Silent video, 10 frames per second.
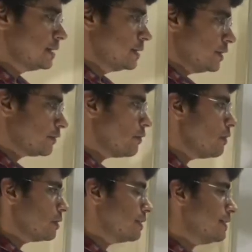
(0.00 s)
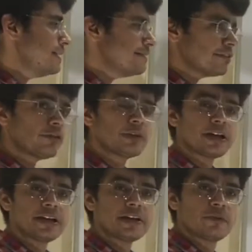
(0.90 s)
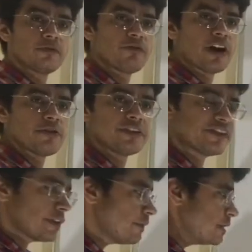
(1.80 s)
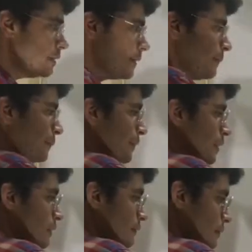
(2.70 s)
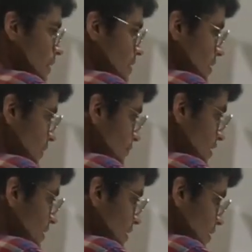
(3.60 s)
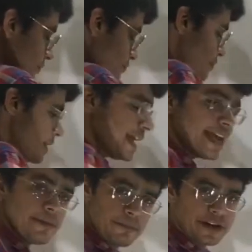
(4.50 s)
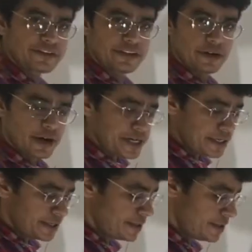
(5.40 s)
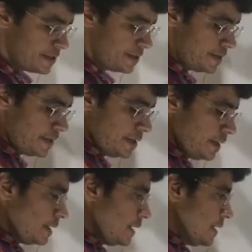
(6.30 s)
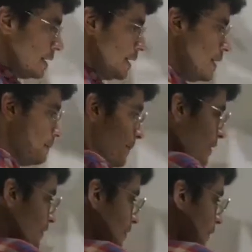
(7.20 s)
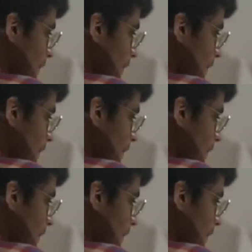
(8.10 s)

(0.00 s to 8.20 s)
So the lesion of the area number 5 and 7, first it was leading to apraxia, right? Apraxia.